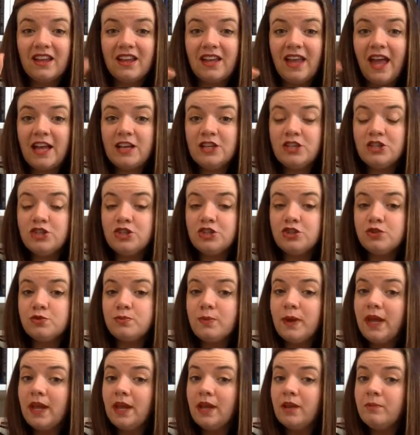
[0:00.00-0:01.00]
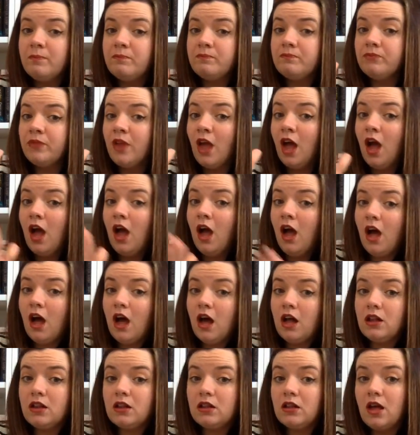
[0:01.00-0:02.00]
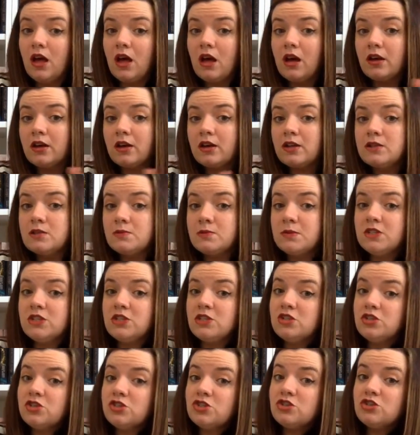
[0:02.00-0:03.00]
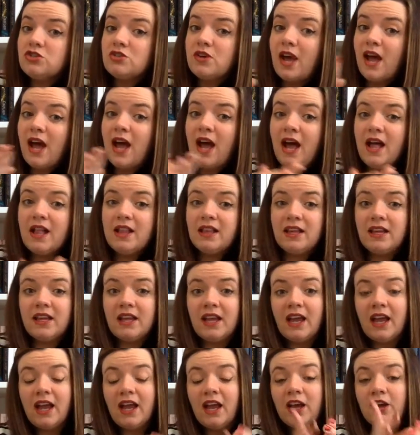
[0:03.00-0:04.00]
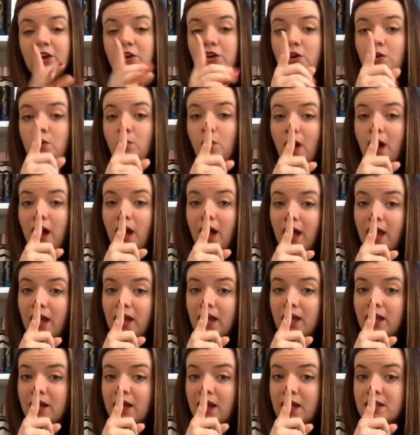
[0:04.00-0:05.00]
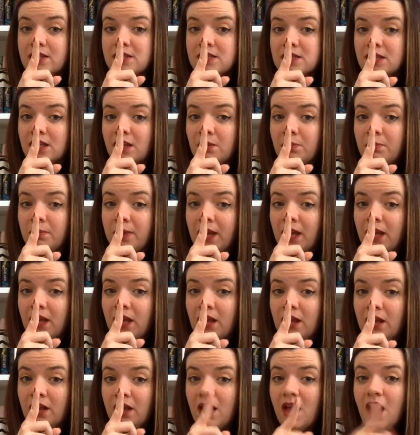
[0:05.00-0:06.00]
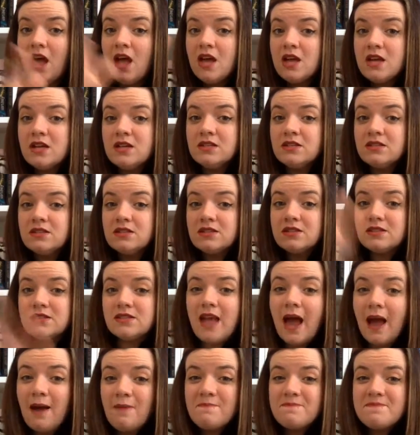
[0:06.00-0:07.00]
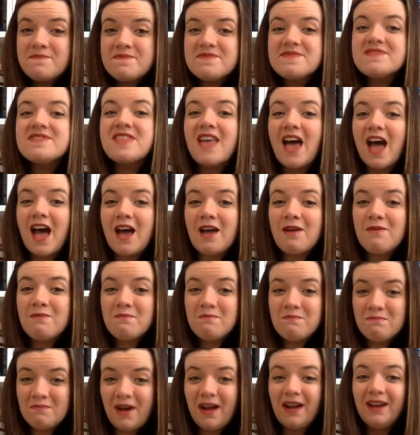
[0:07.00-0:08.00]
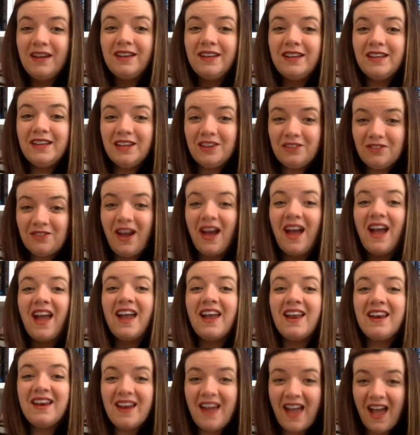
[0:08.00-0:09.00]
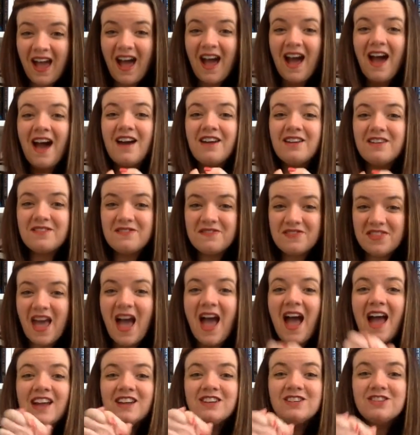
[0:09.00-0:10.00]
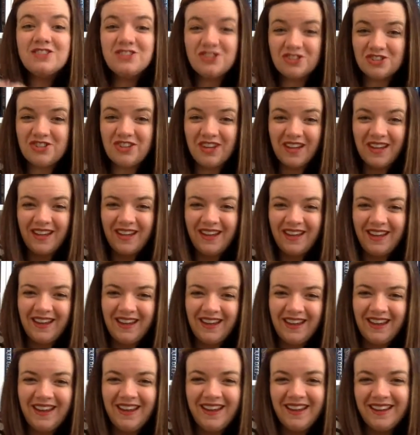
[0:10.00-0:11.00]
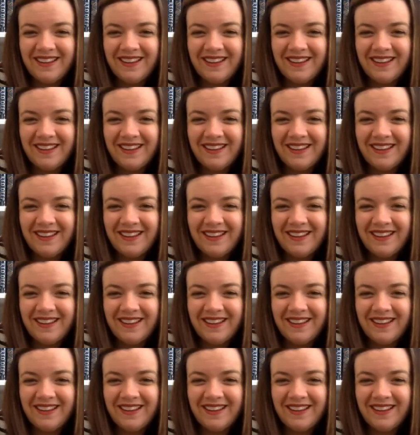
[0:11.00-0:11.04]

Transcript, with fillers: catch me. Along comes Mr. Alligator, quiet as can be. Snap that monkey right out of that tree.